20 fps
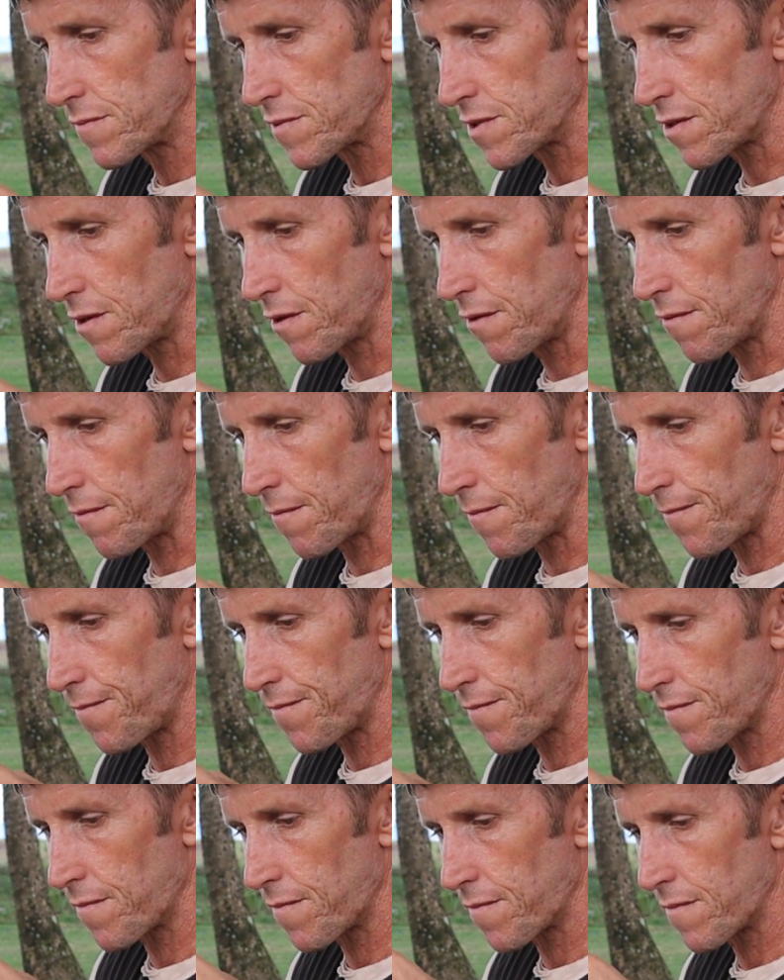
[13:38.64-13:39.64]
So,
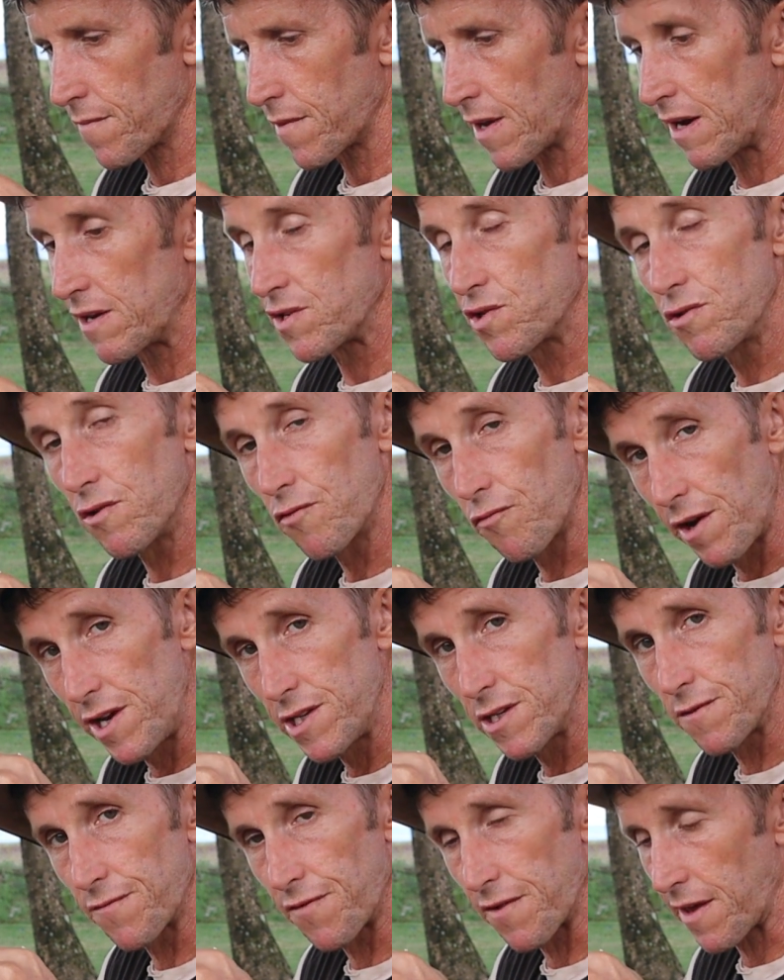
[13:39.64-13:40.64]
and there's a good
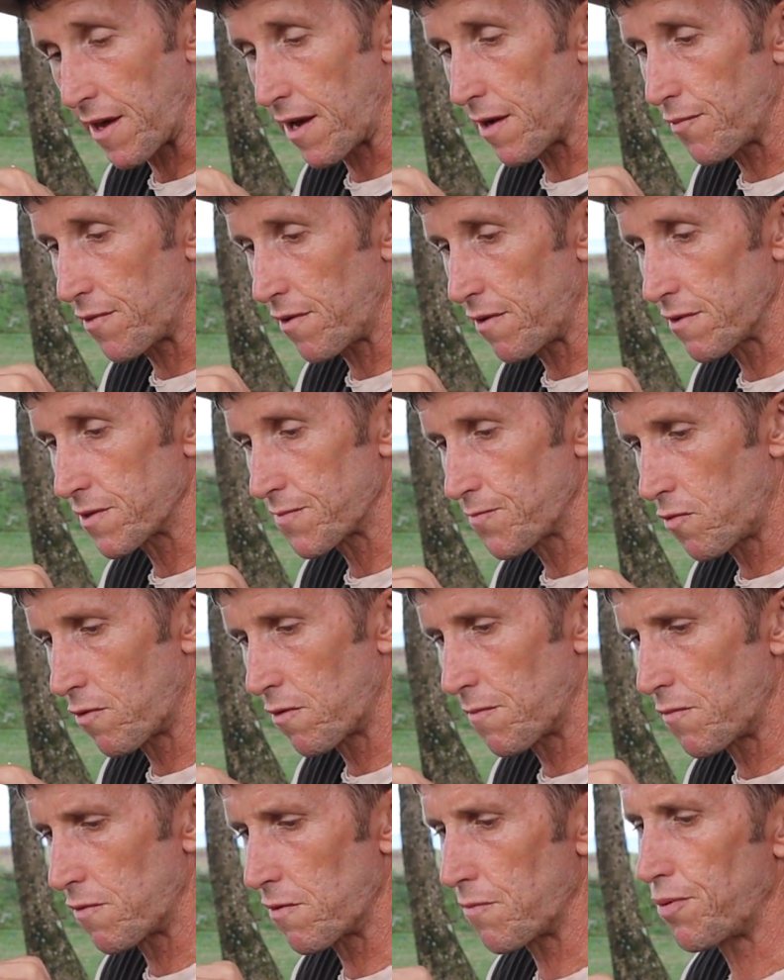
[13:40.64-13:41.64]
reason for that, because more
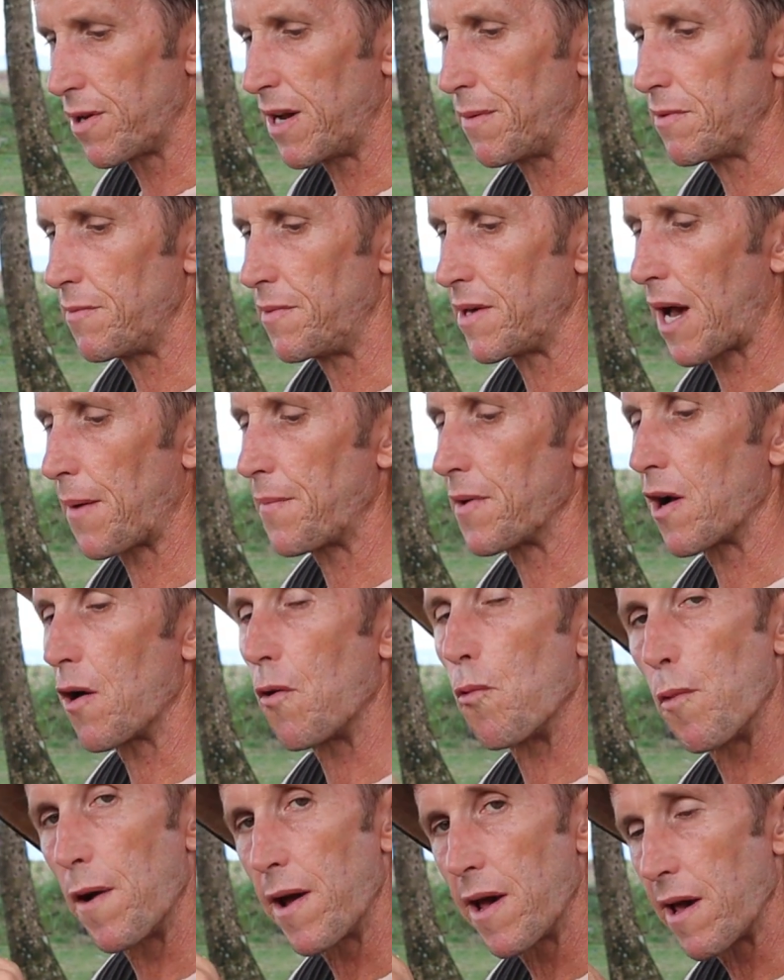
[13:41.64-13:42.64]
and more people are becoming
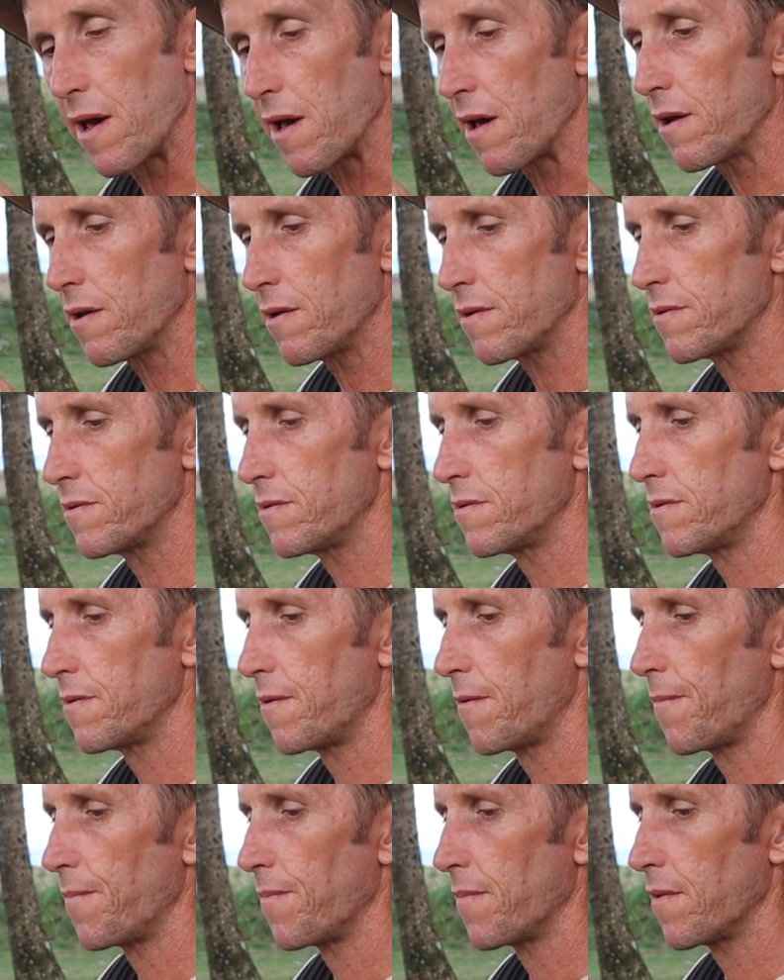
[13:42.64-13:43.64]
aware
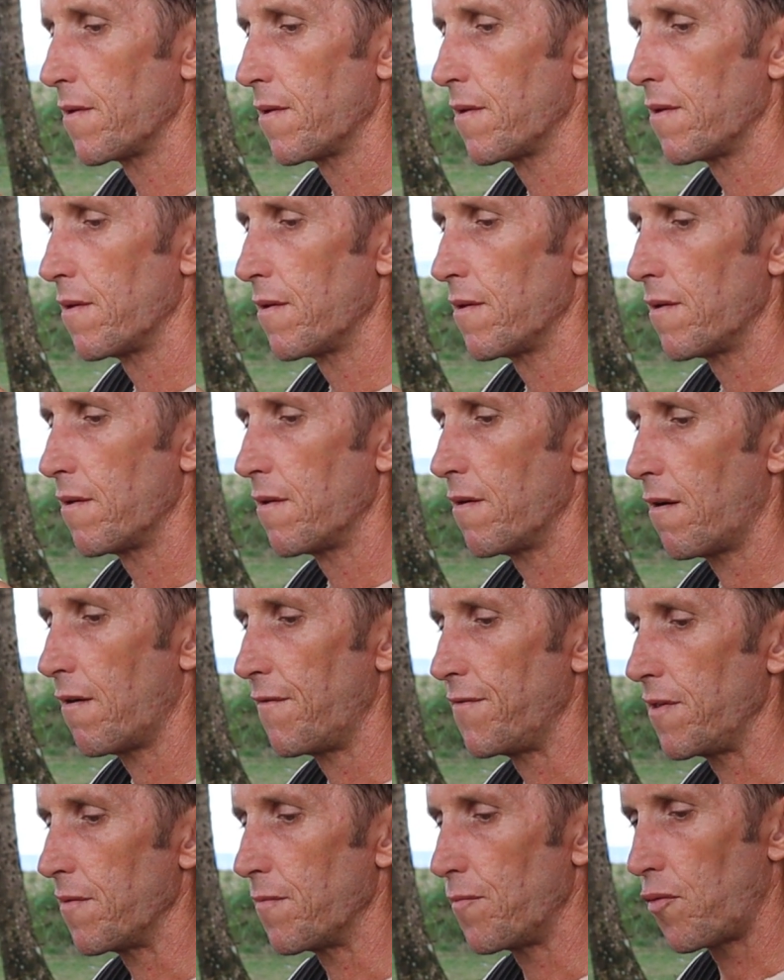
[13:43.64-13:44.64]

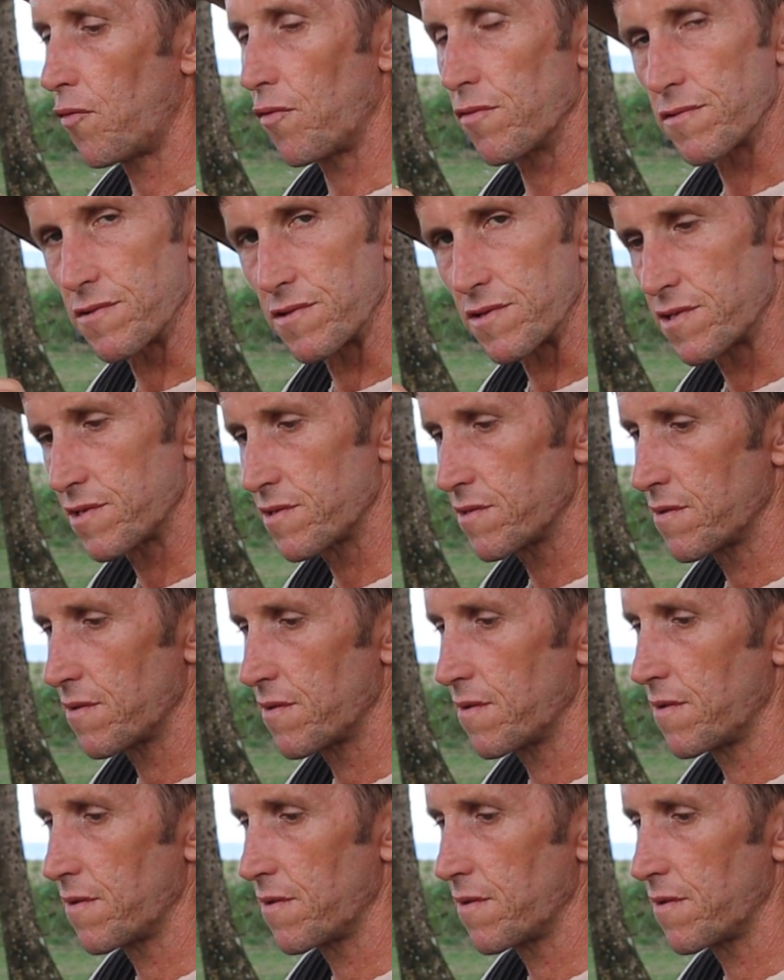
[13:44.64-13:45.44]
of the importance